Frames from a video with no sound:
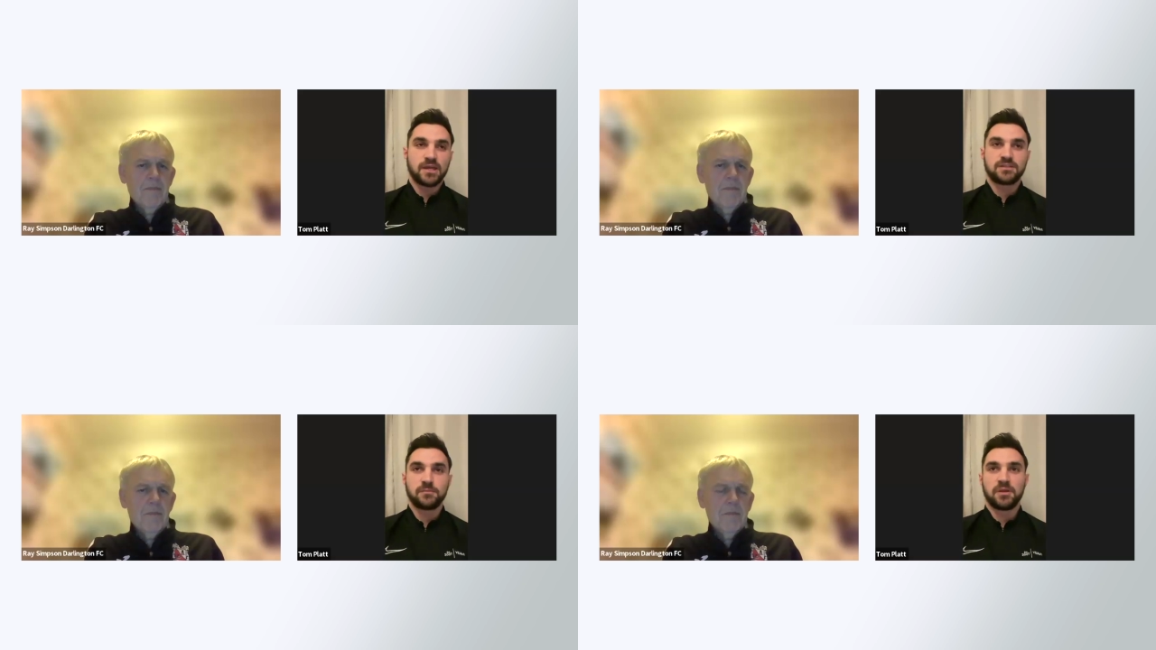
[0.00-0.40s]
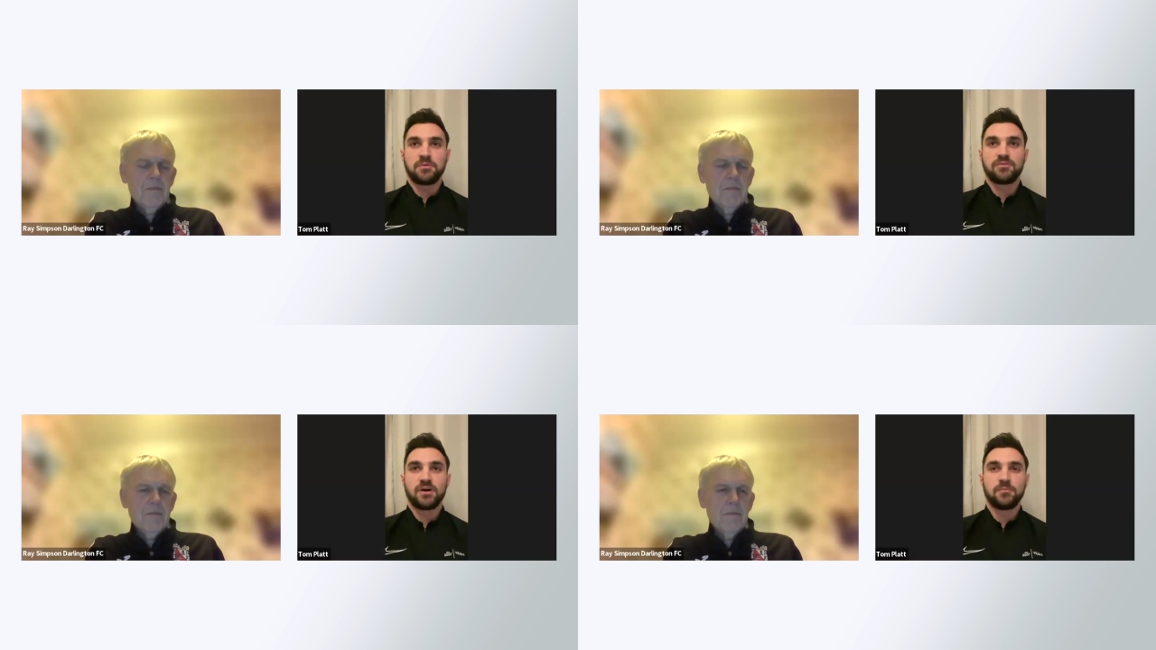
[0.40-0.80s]
Speaker 1: similar
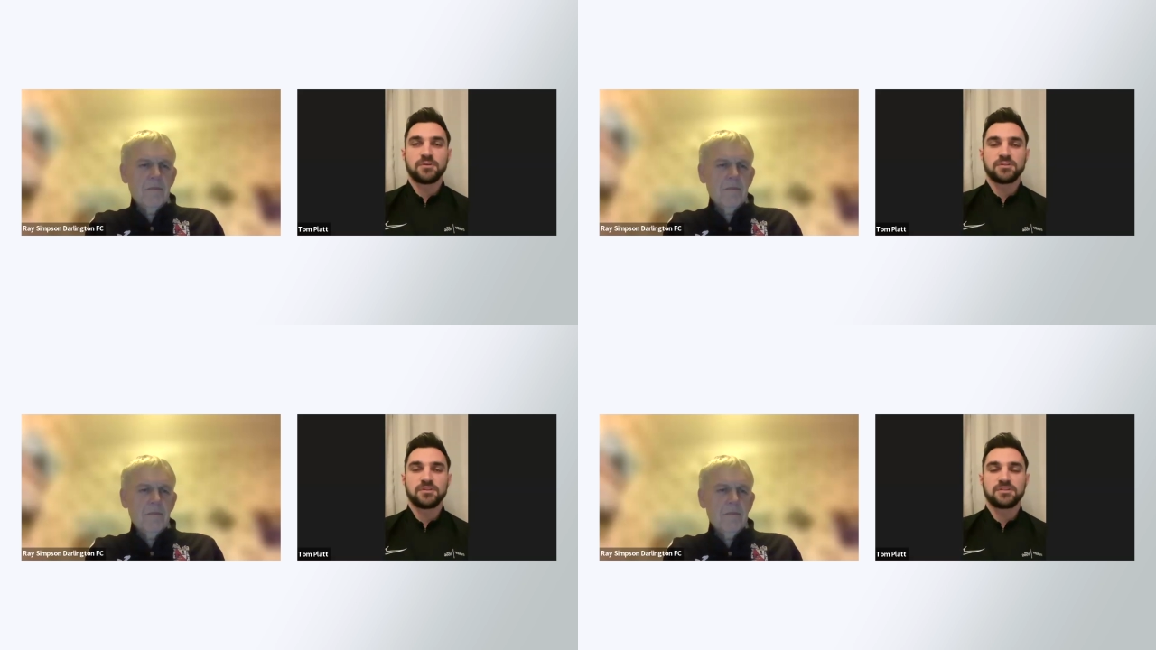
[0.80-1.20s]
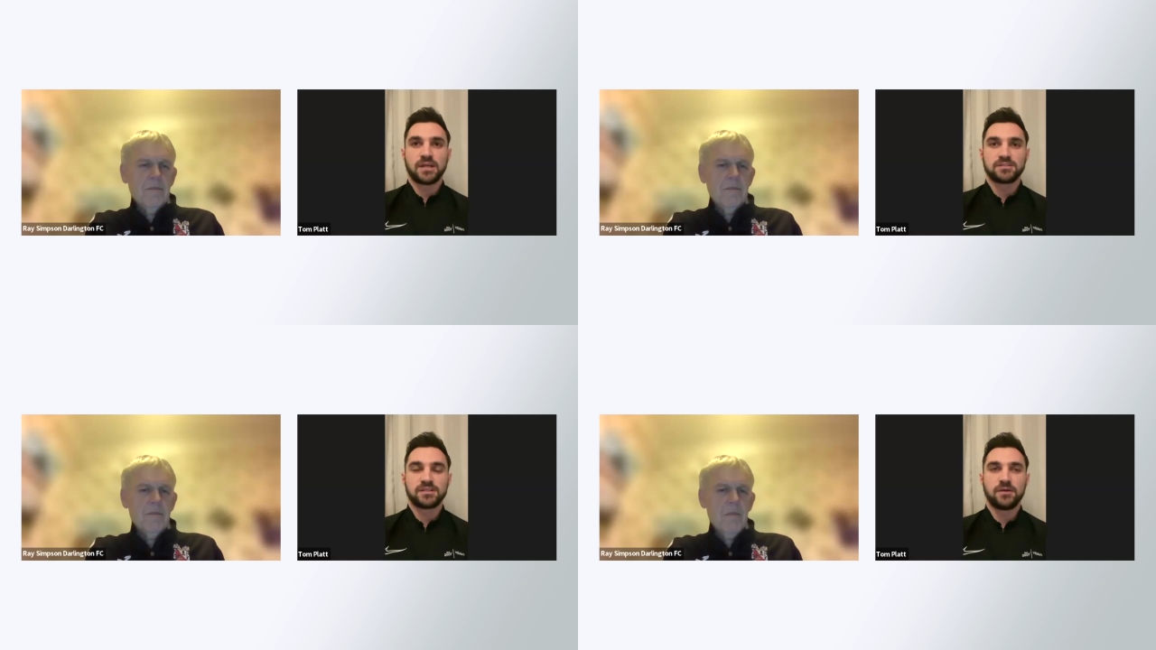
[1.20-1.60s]
performance.
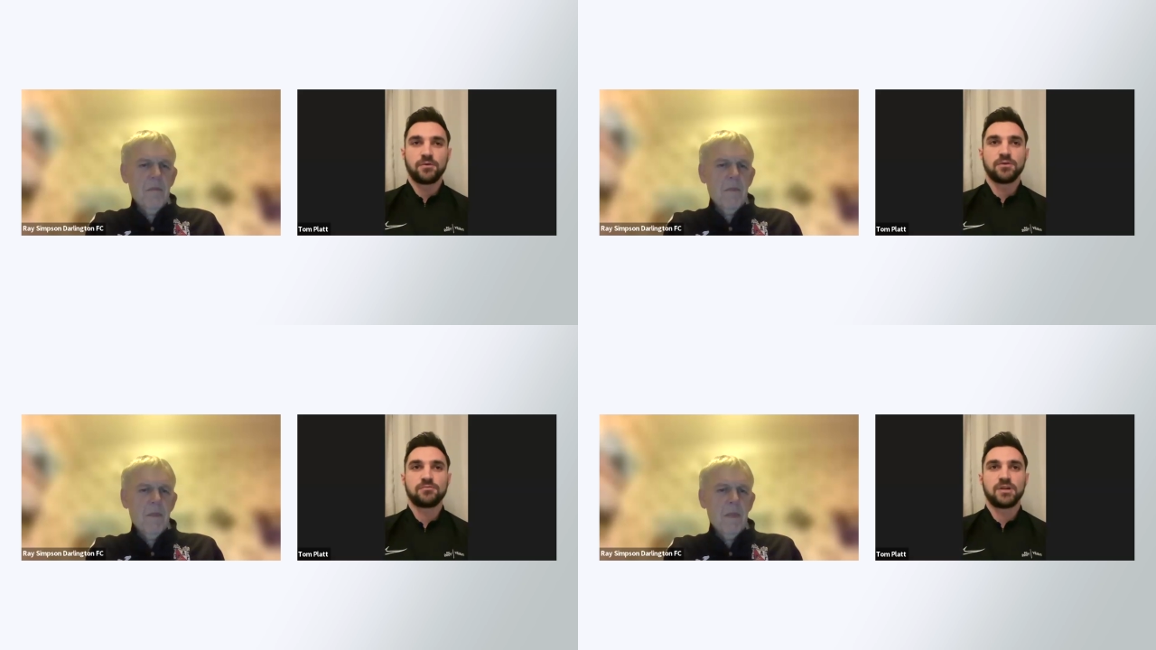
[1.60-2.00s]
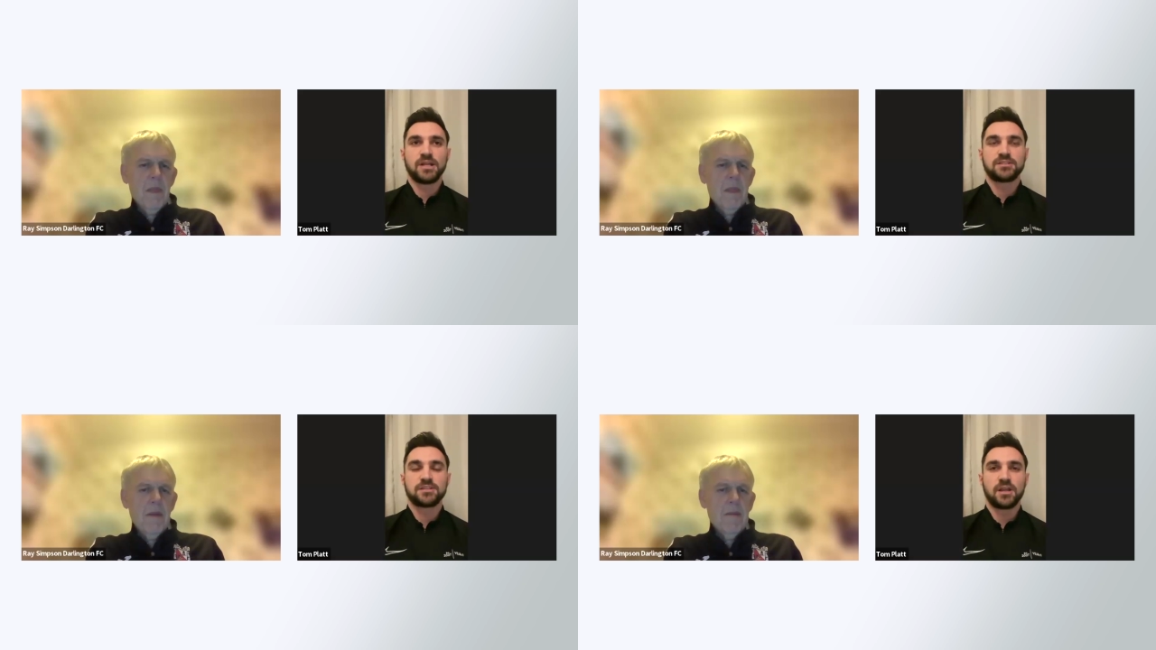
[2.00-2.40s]
Like I say, we were
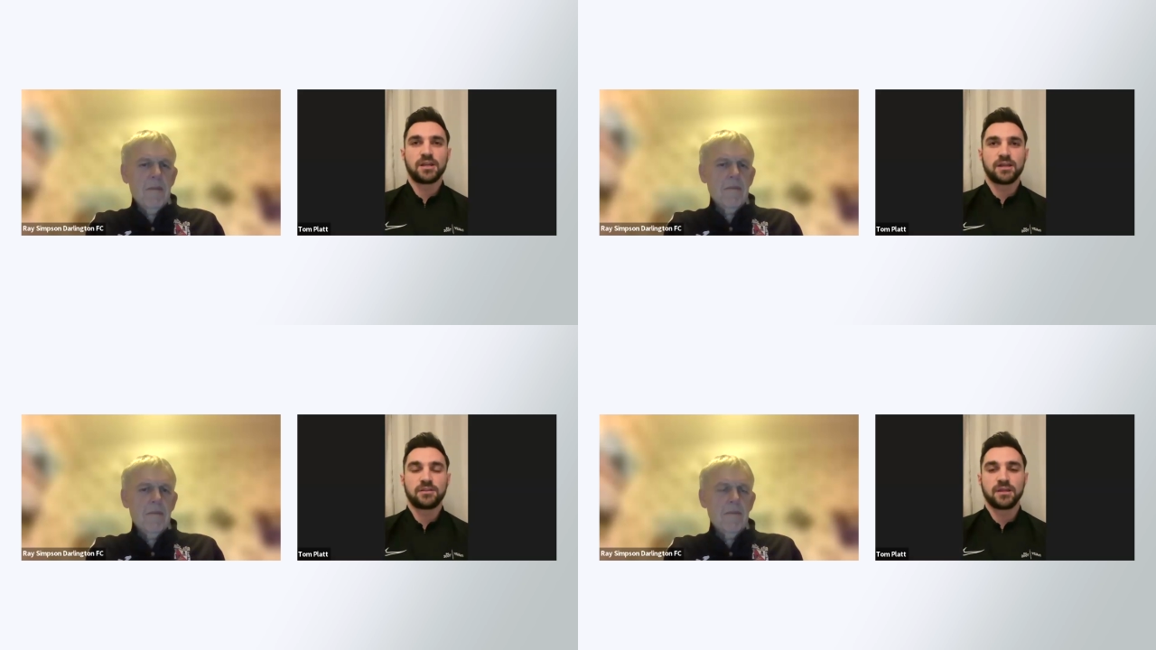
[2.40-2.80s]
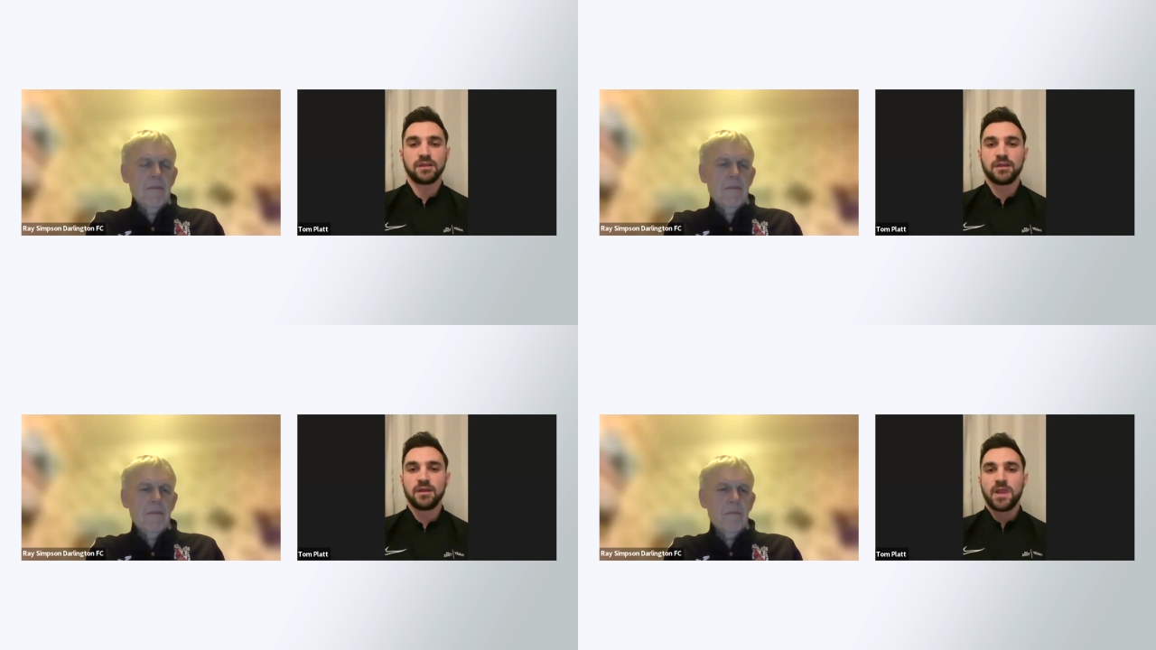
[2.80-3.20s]
really solid. I think
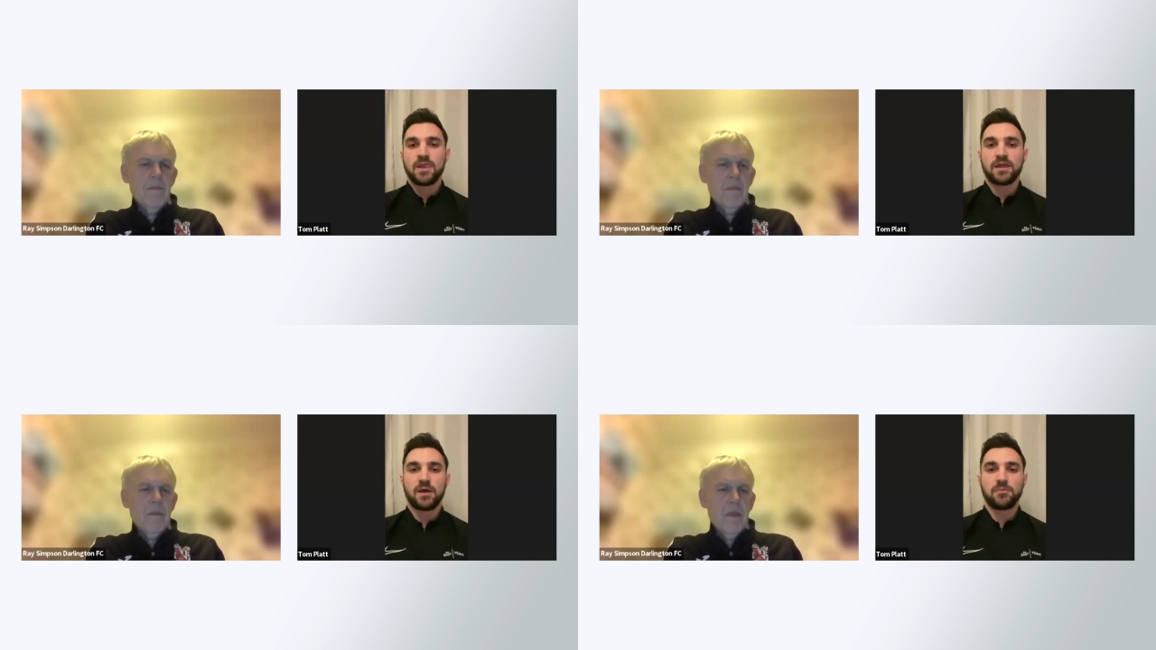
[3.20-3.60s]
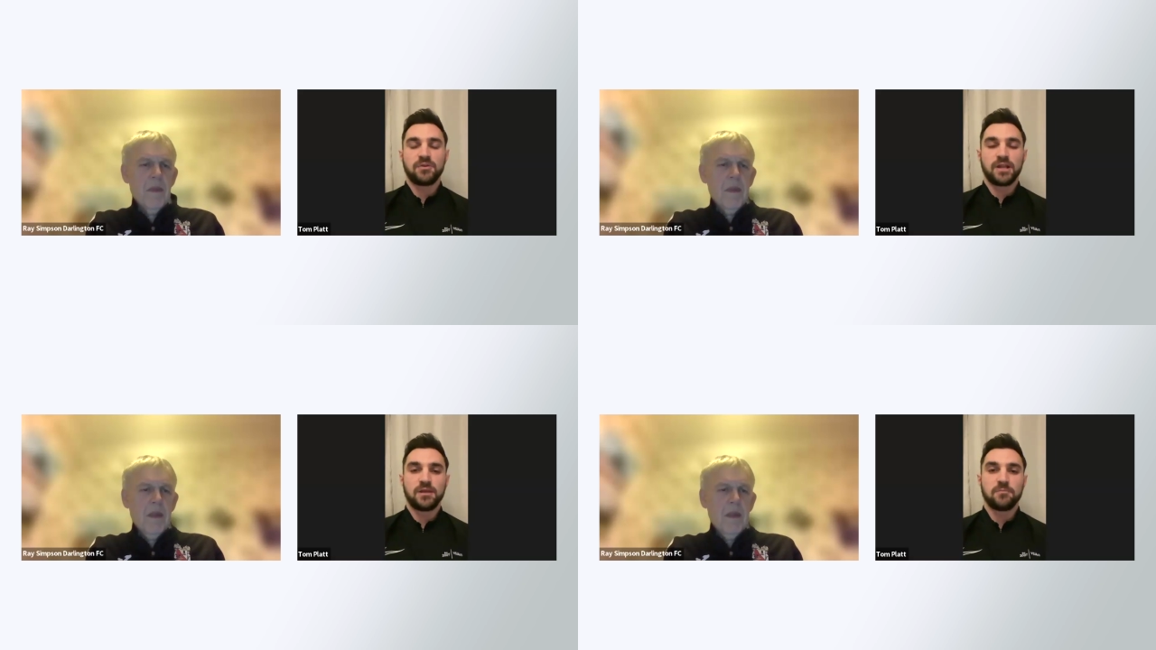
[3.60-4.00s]
that'll be
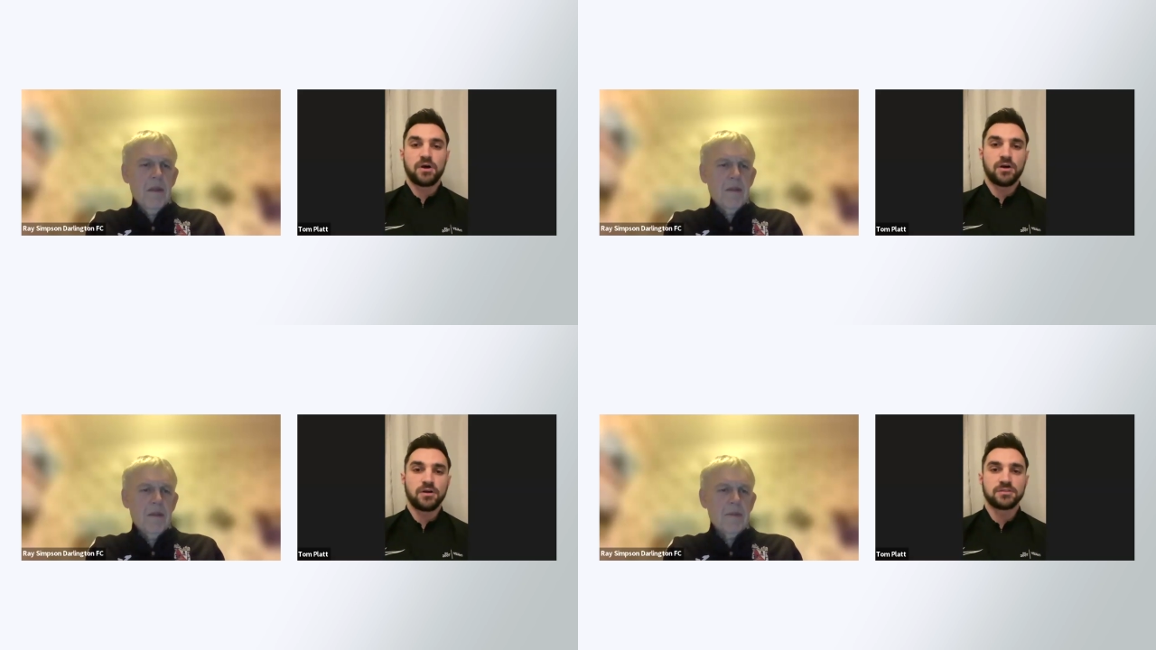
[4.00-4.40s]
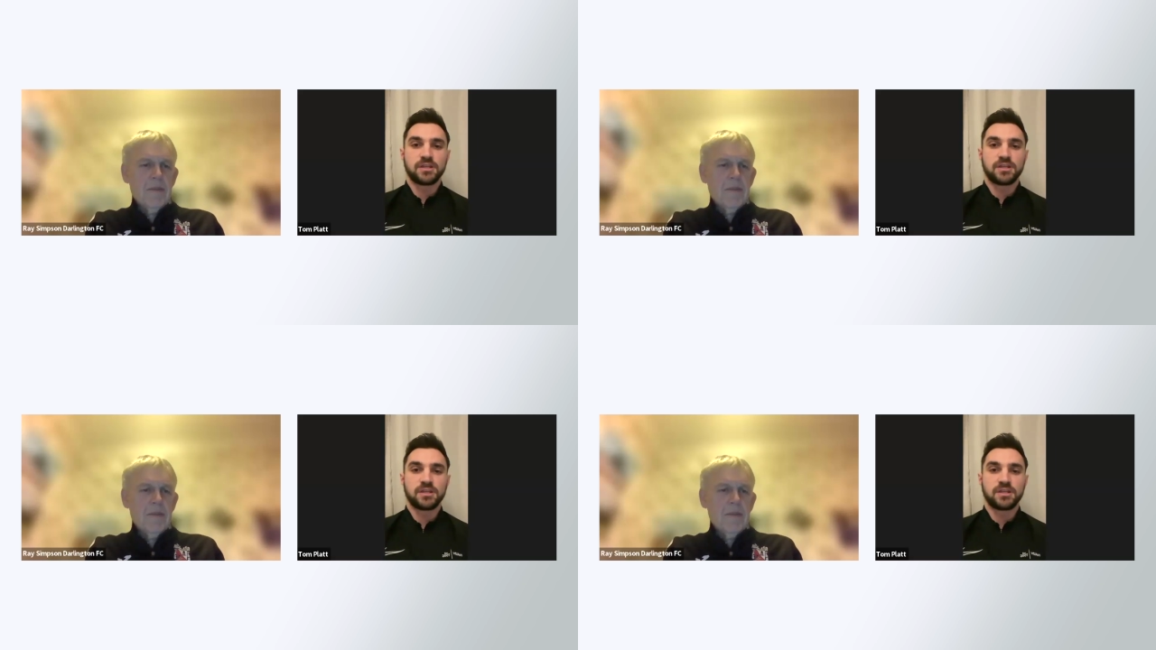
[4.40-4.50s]
really important to